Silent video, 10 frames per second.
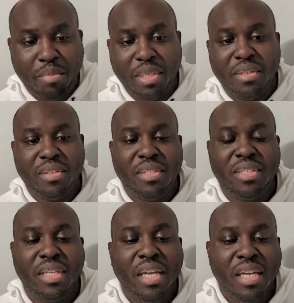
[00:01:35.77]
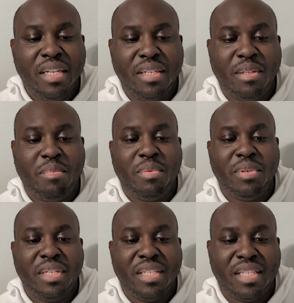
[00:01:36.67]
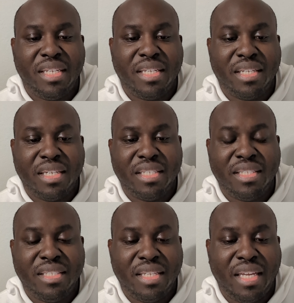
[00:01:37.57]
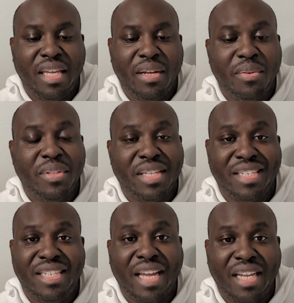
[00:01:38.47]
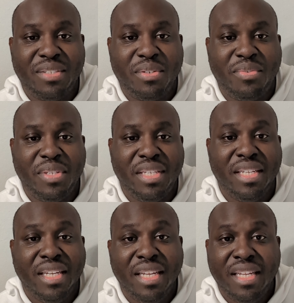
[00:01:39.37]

builds to the point that it causes a health catastrophe